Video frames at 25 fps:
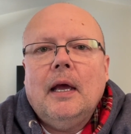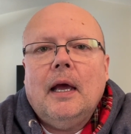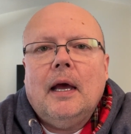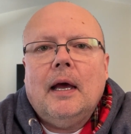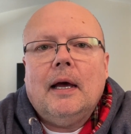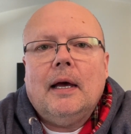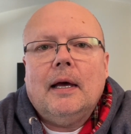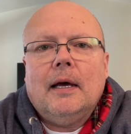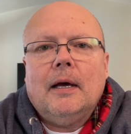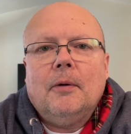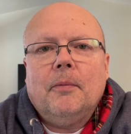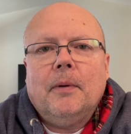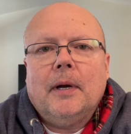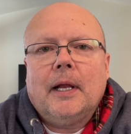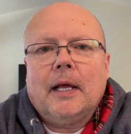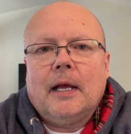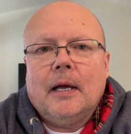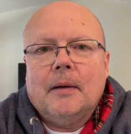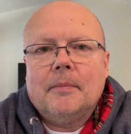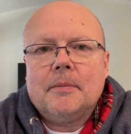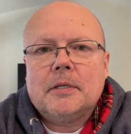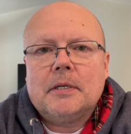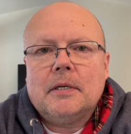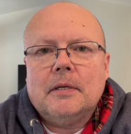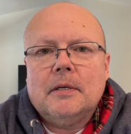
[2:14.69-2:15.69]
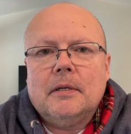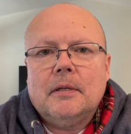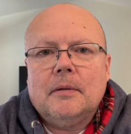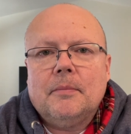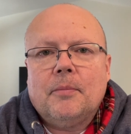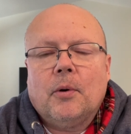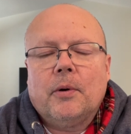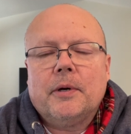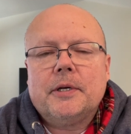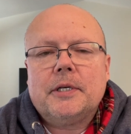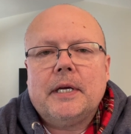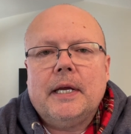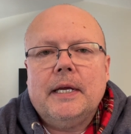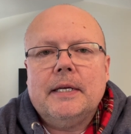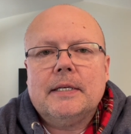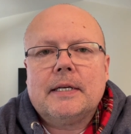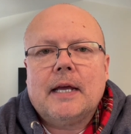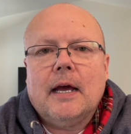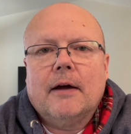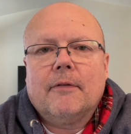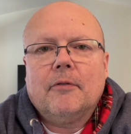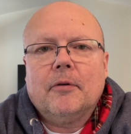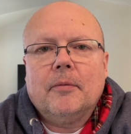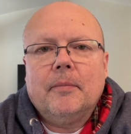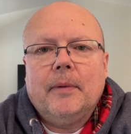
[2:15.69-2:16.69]
when it comes to the Portuguese
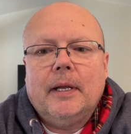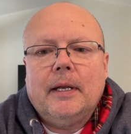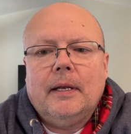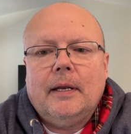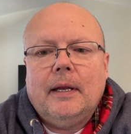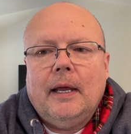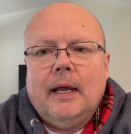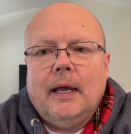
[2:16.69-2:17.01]
government